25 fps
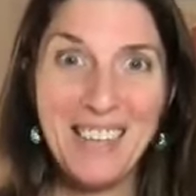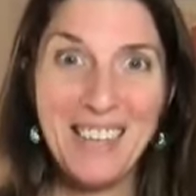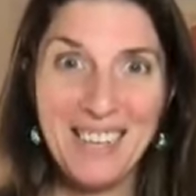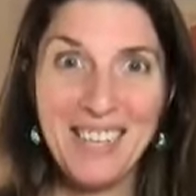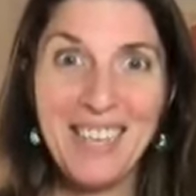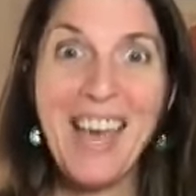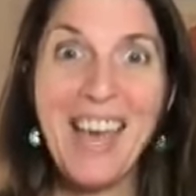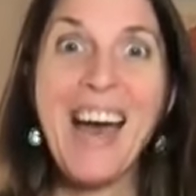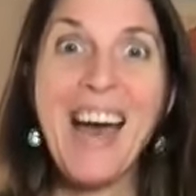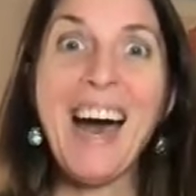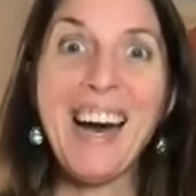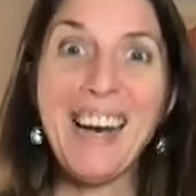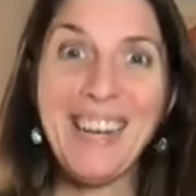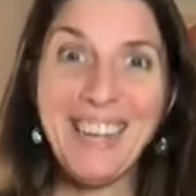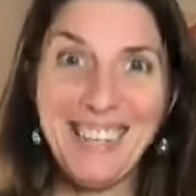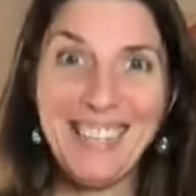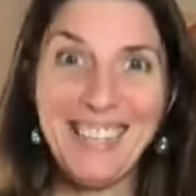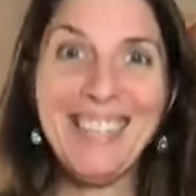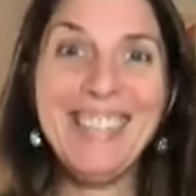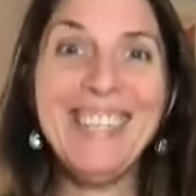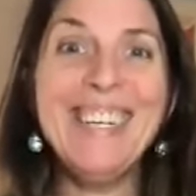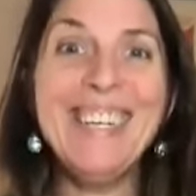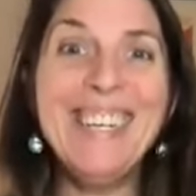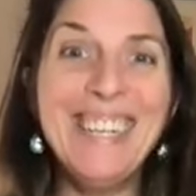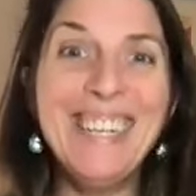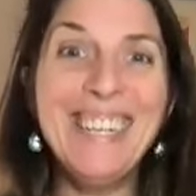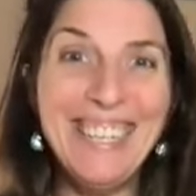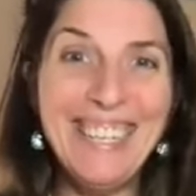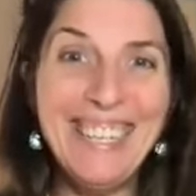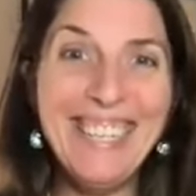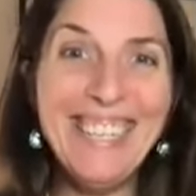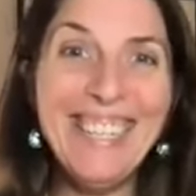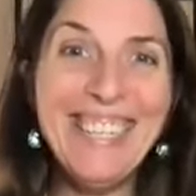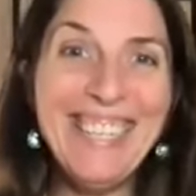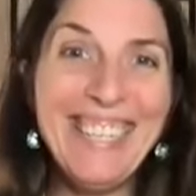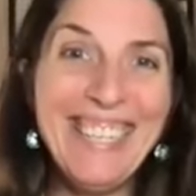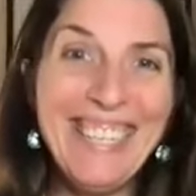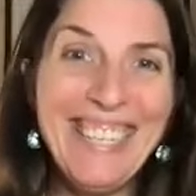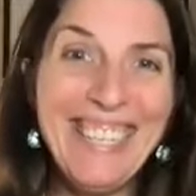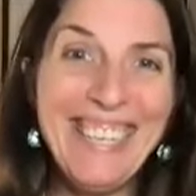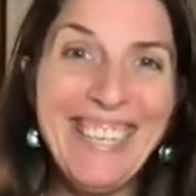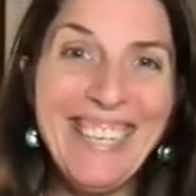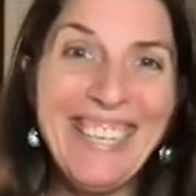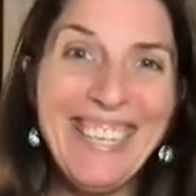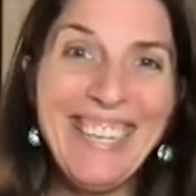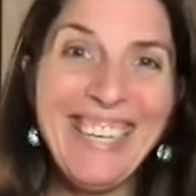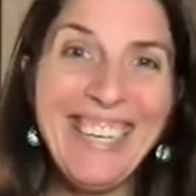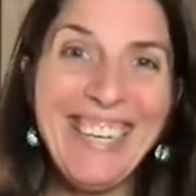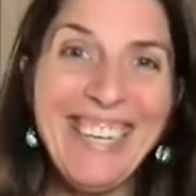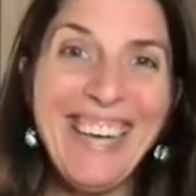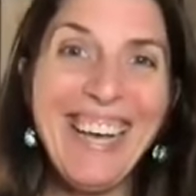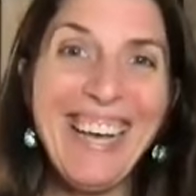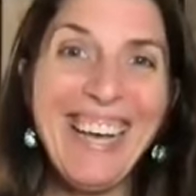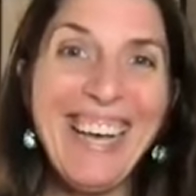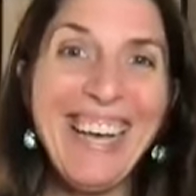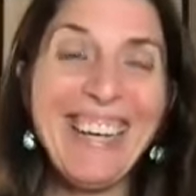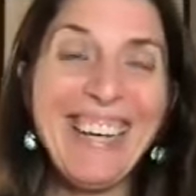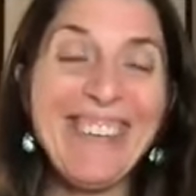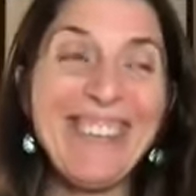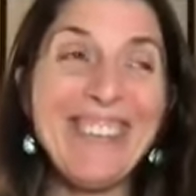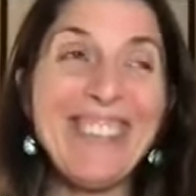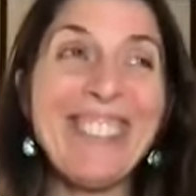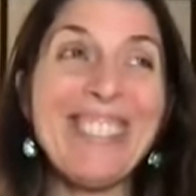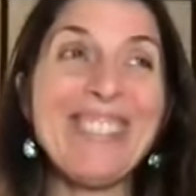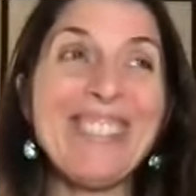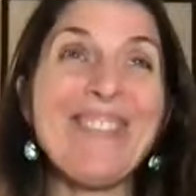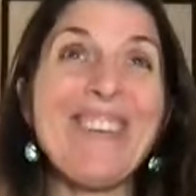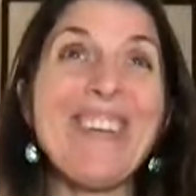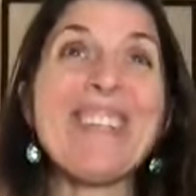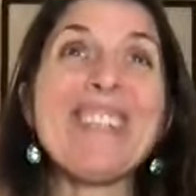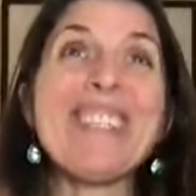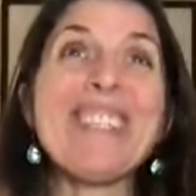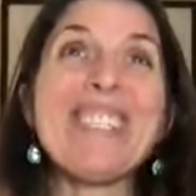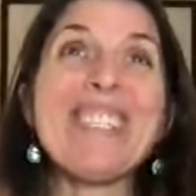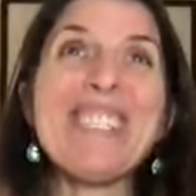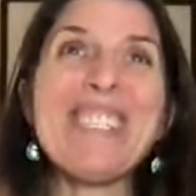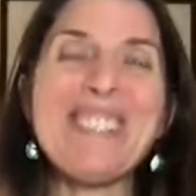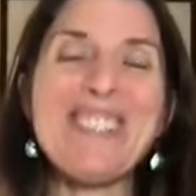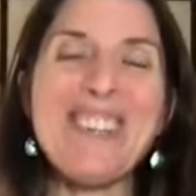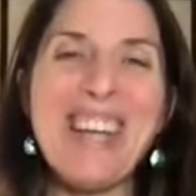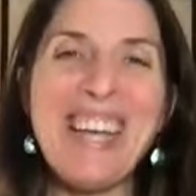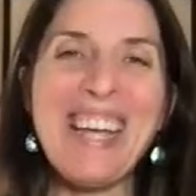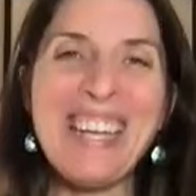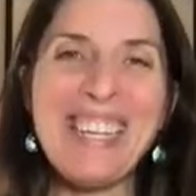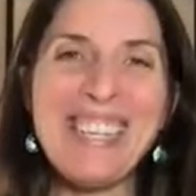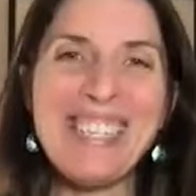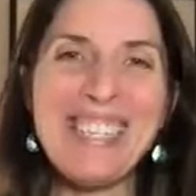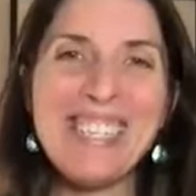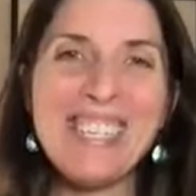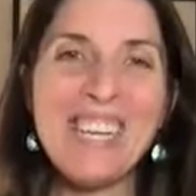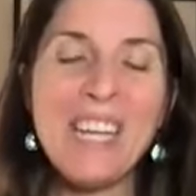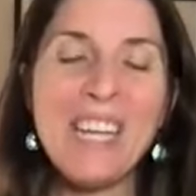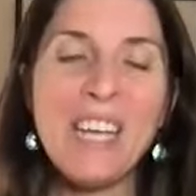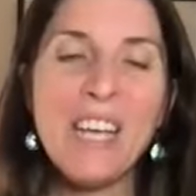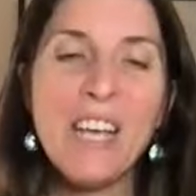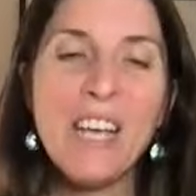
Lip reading: Yeah. It was very strange.